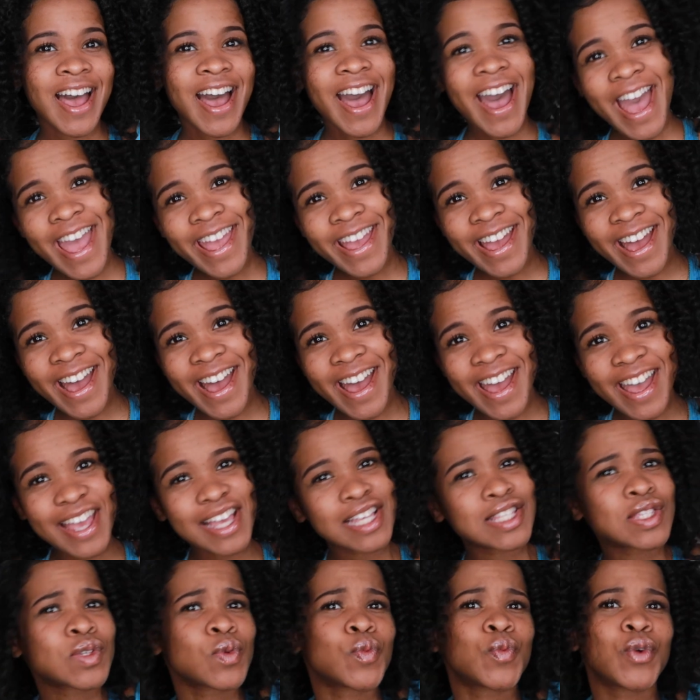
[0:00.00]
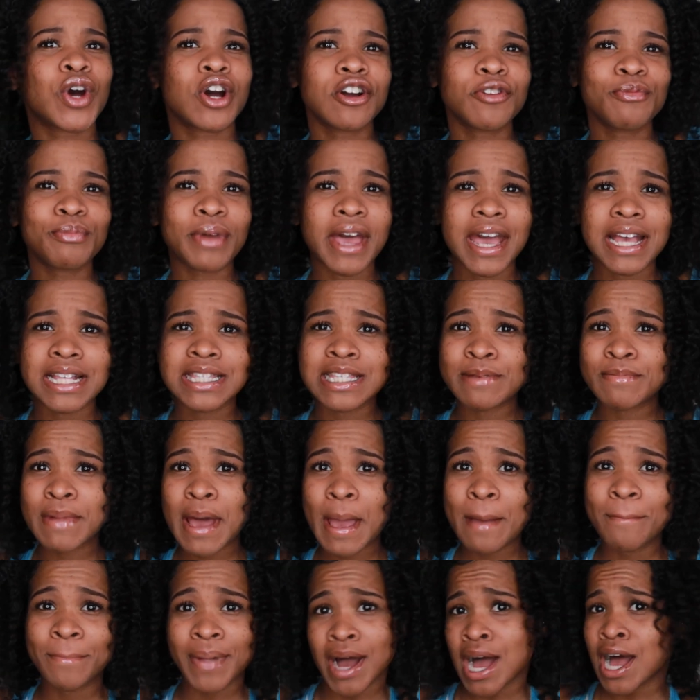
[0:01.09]
Hi guys, welcome back to
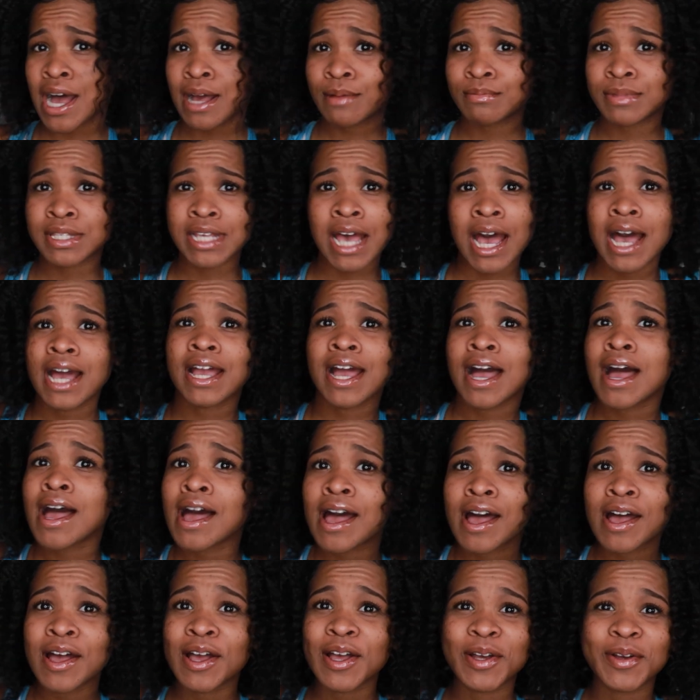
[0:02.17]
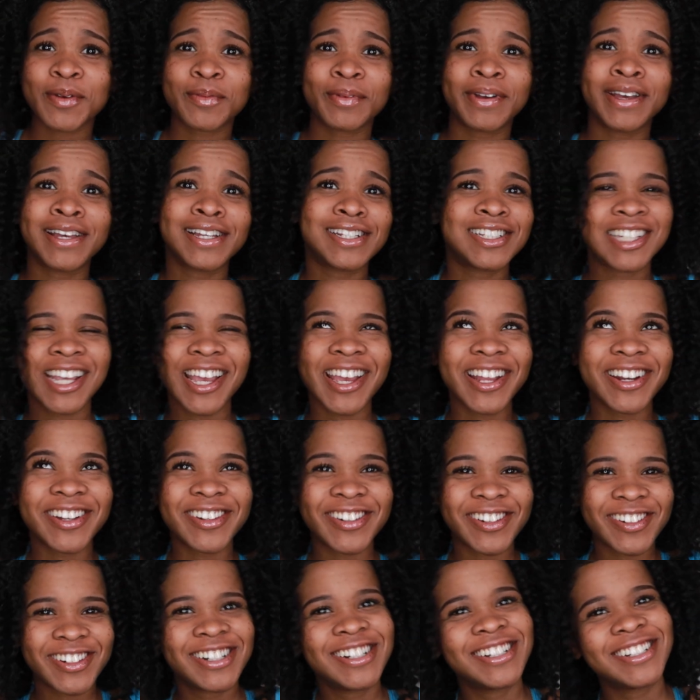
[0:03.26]
my bomb.com
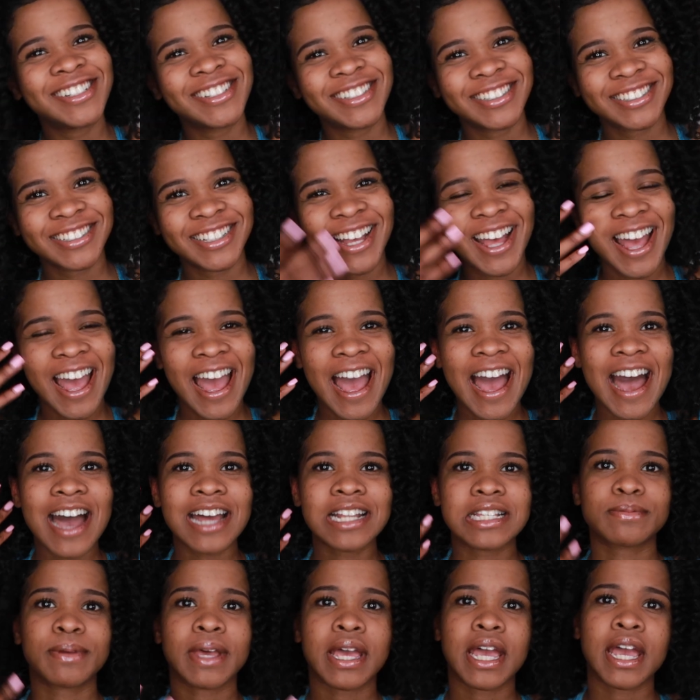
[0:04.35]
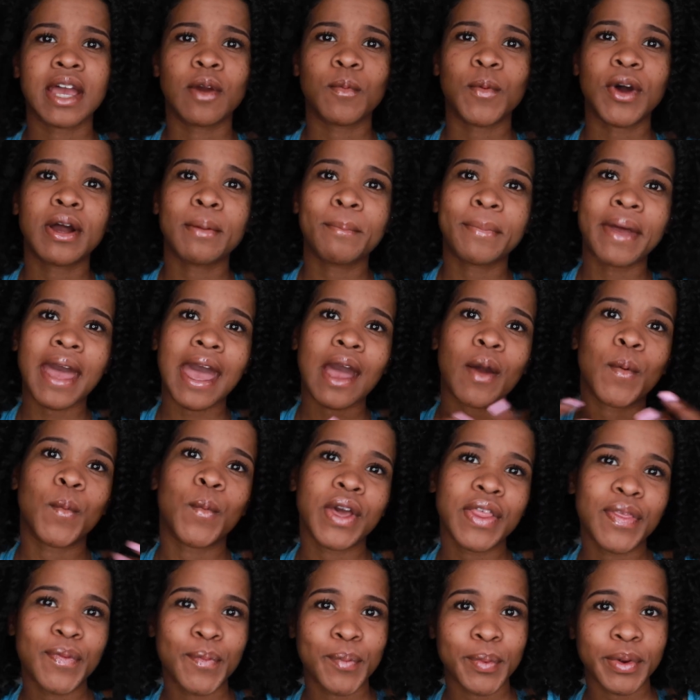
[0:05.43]
channel. I'm just playing. Welcome back
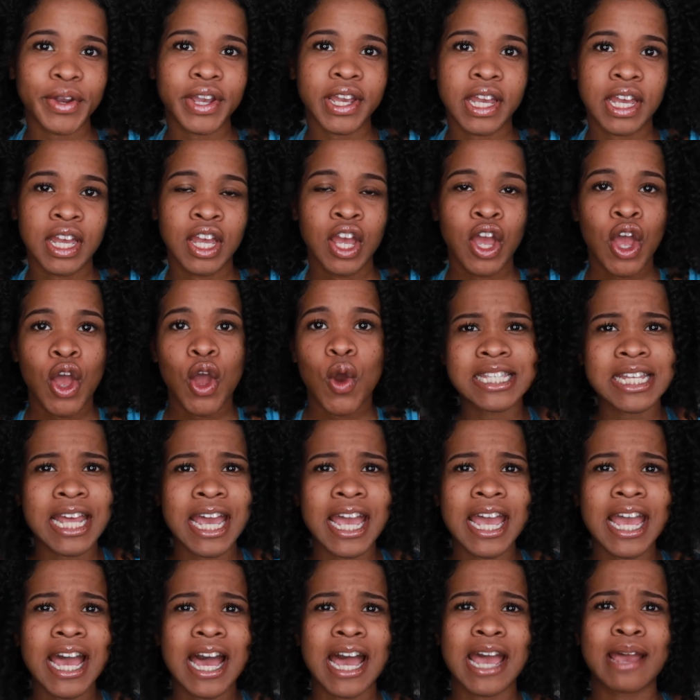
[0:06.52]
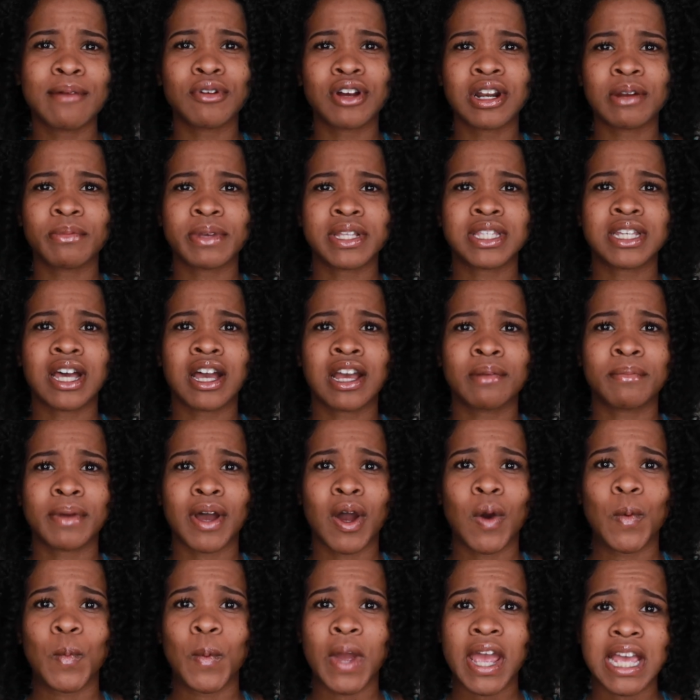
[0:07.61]
with WITHBRI. Today I'm going to be talking
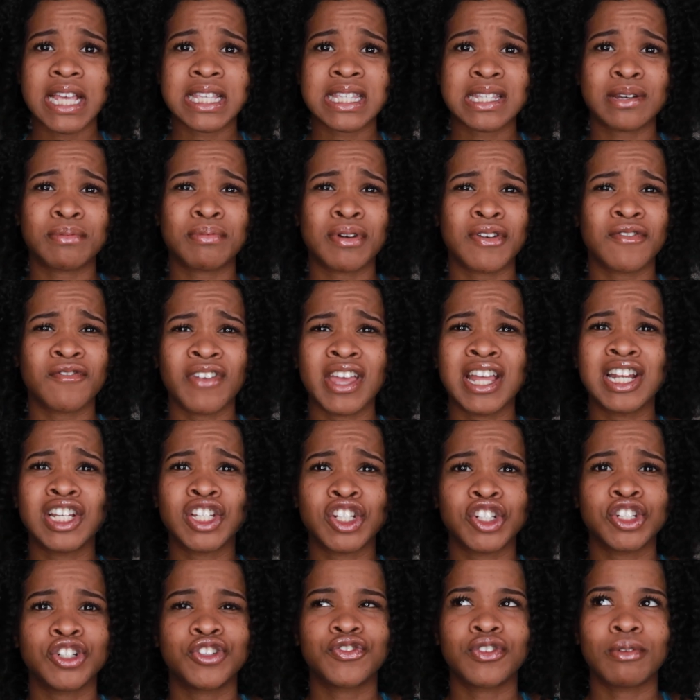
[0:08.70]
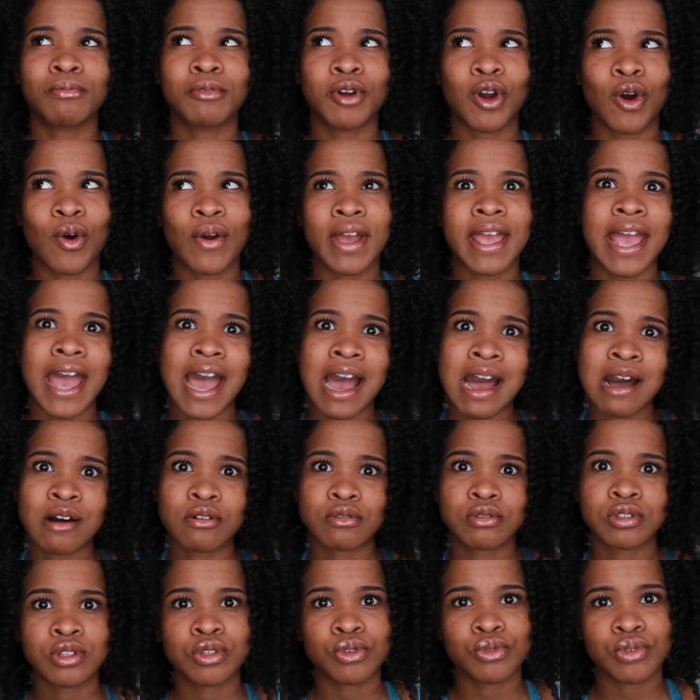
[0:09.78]
about ways to prevent you from going
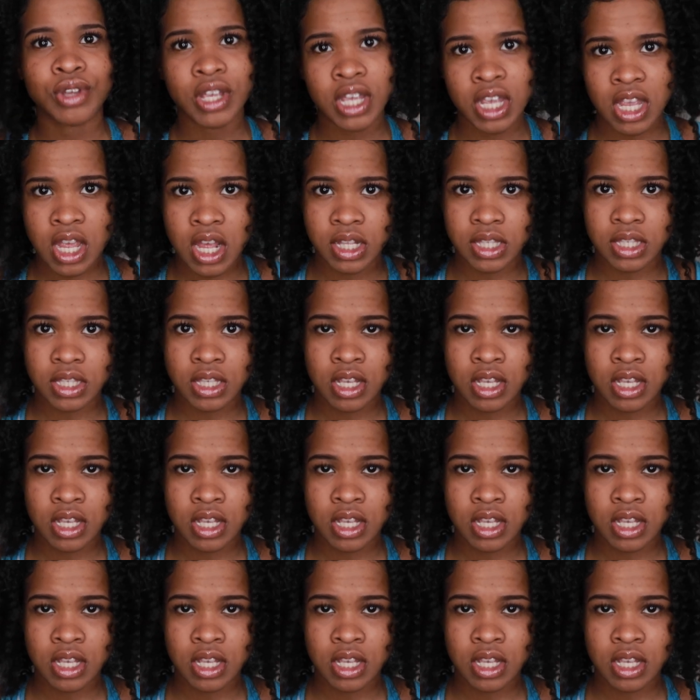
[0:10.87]
out to eat.